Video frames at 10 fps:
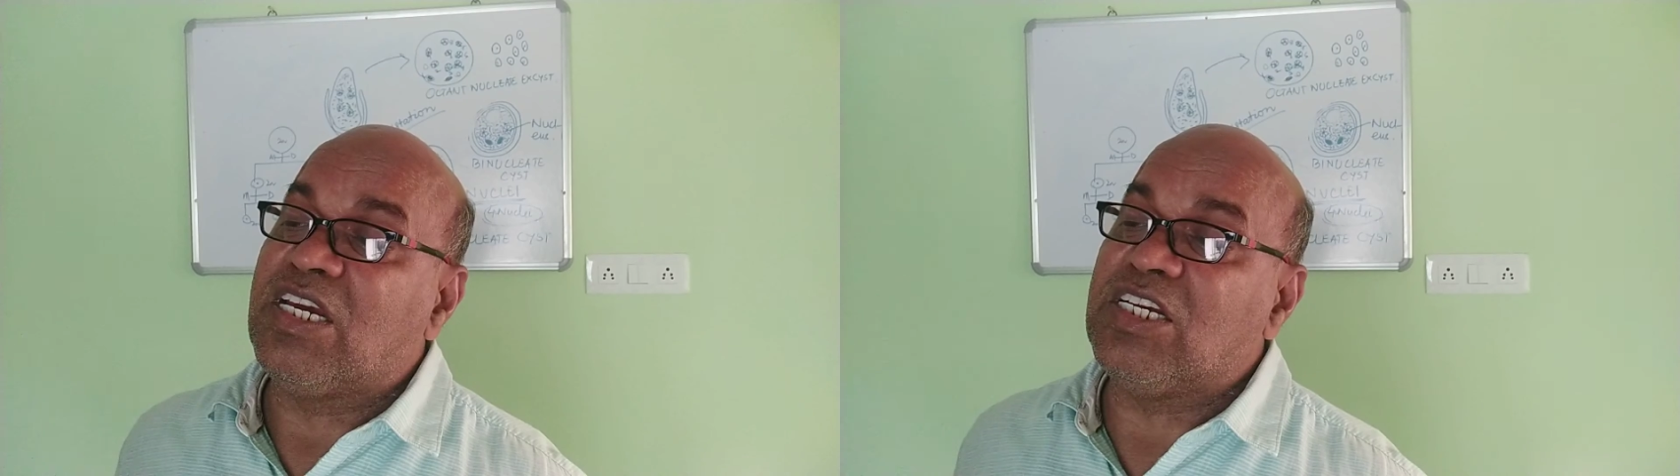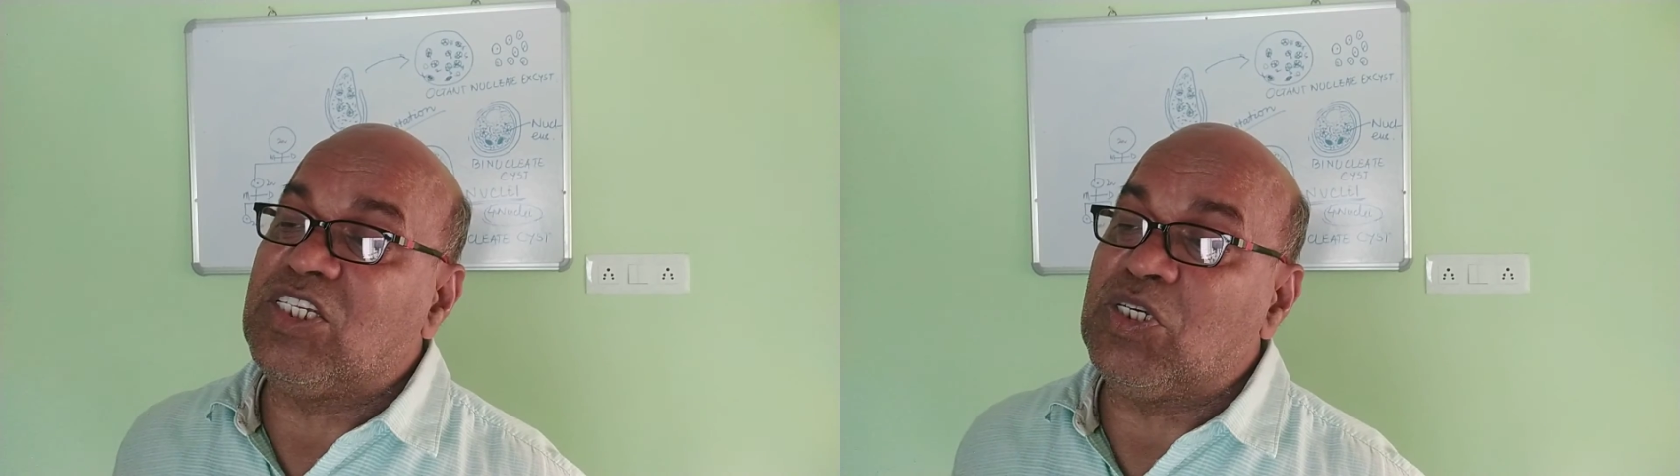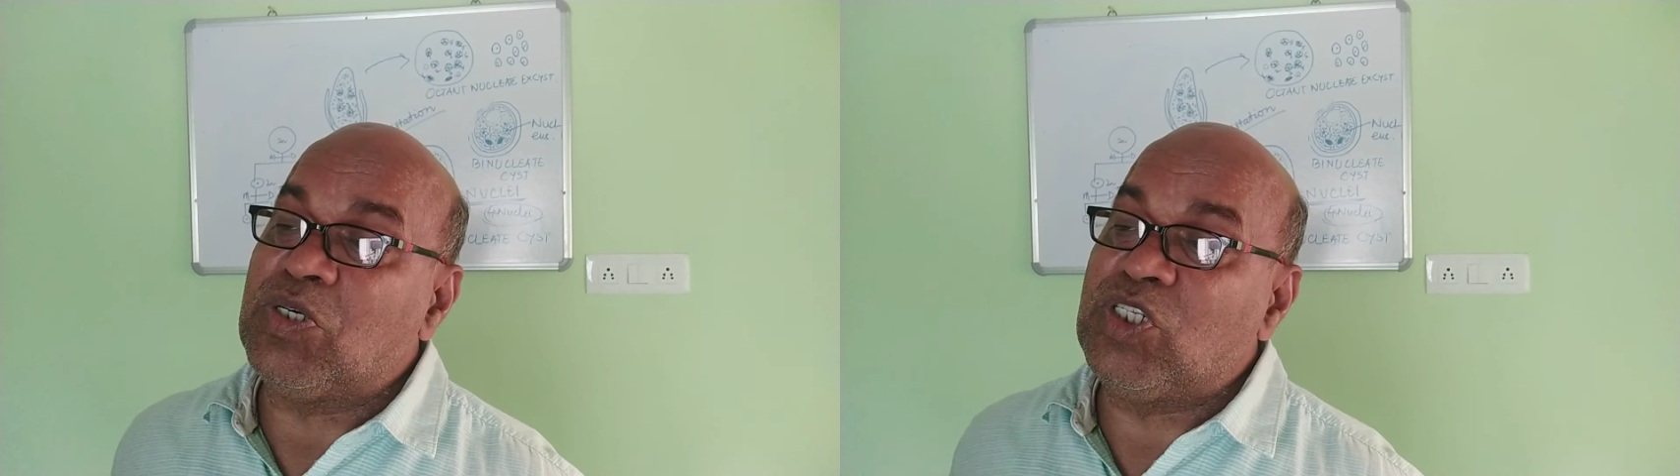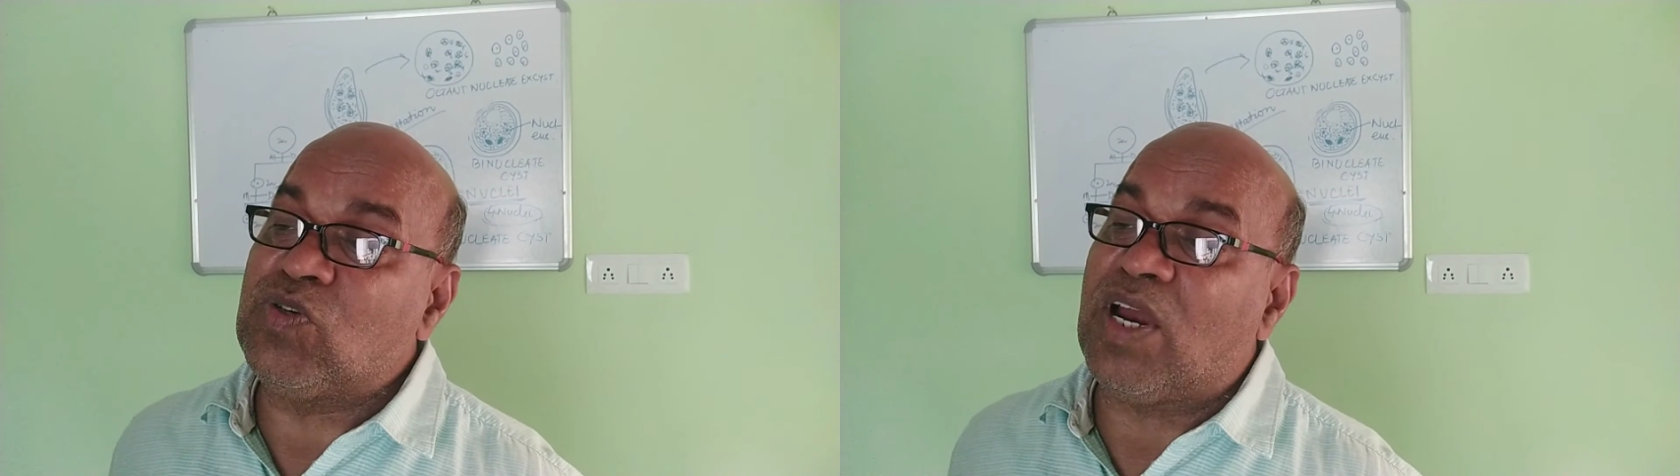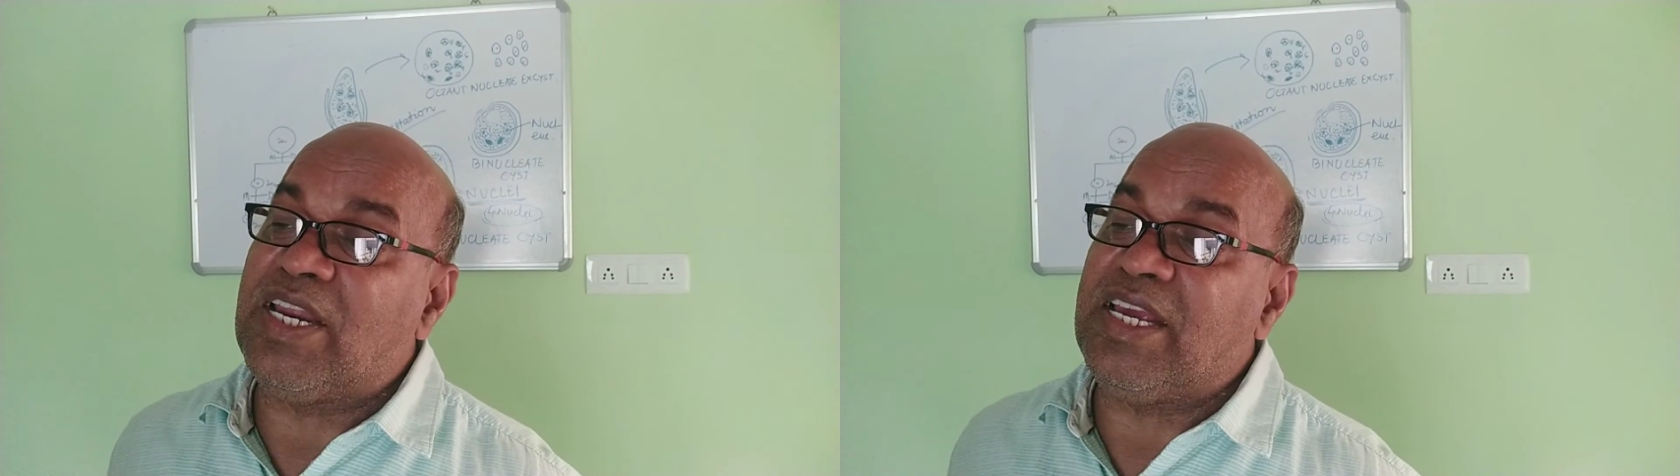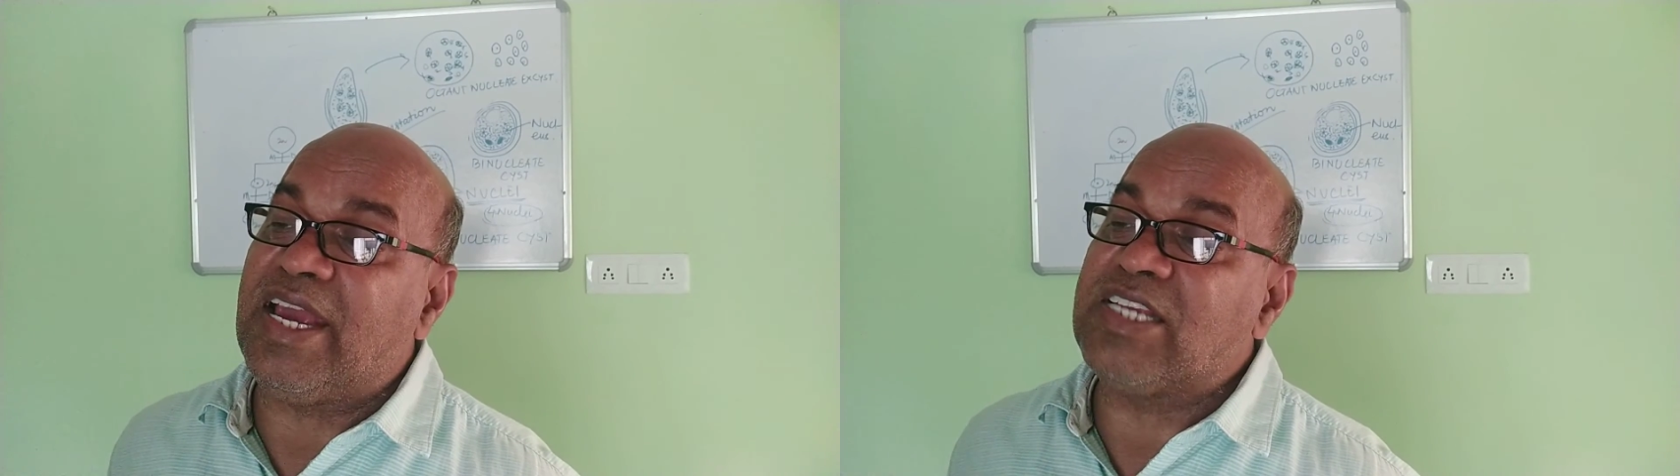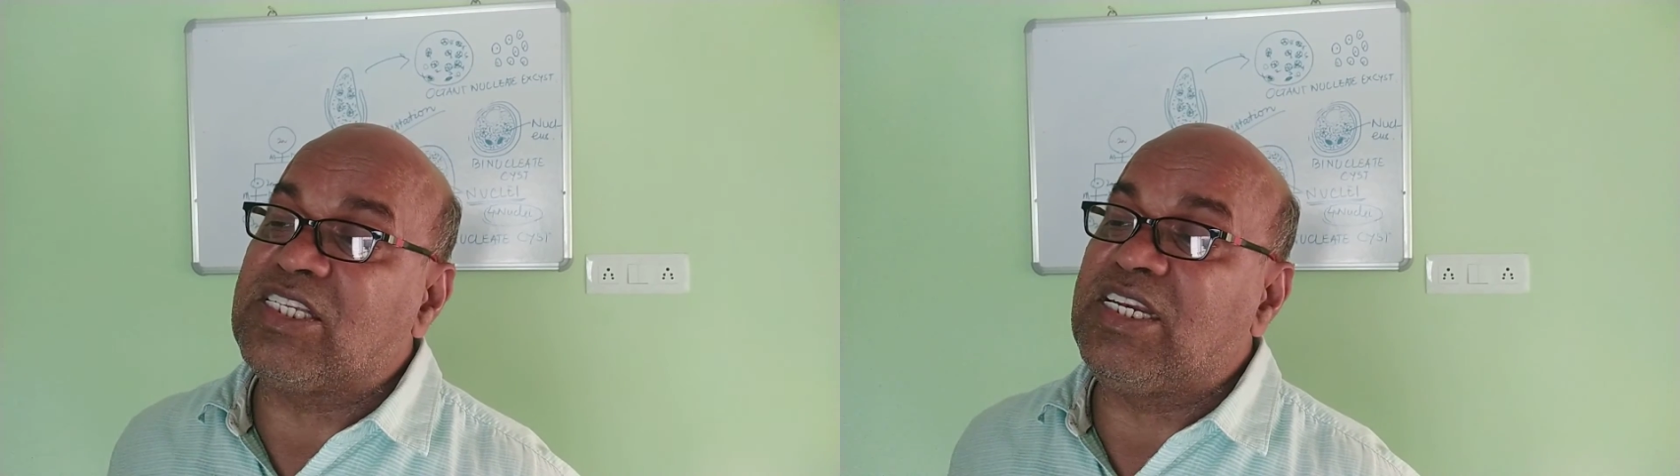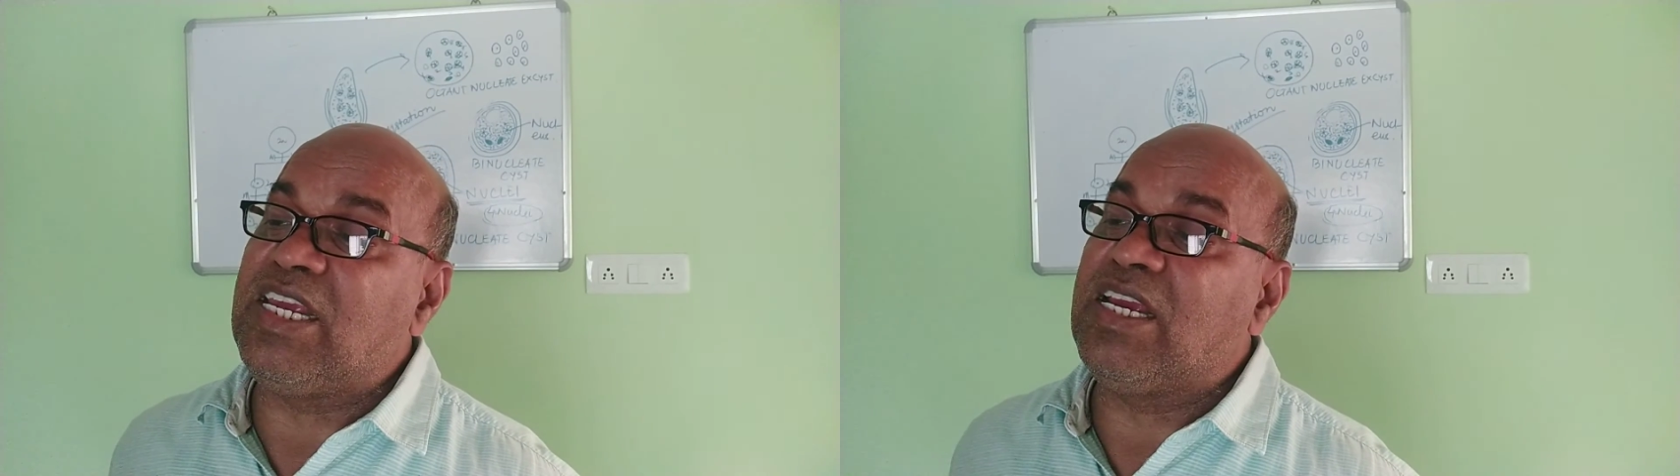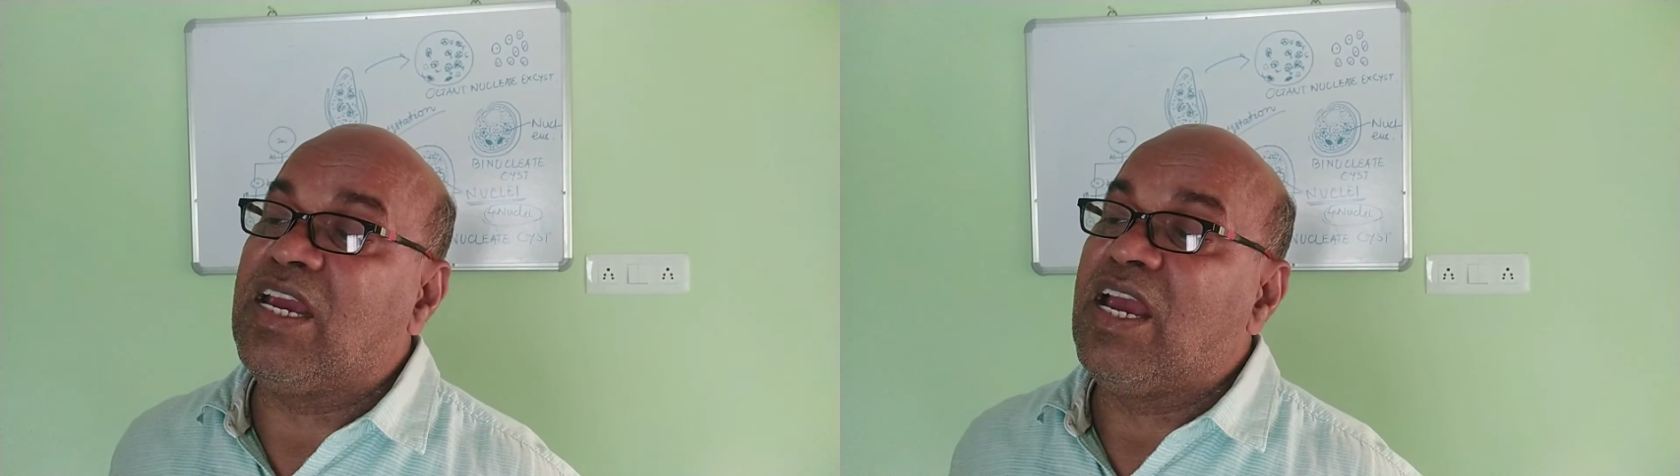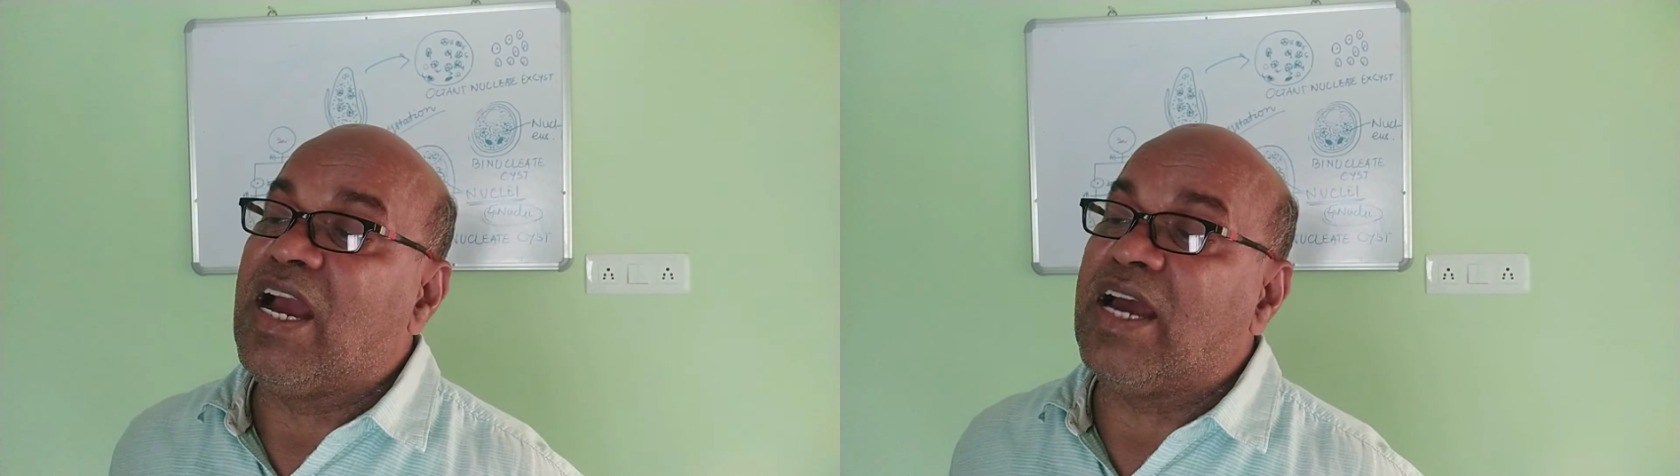is usually acidic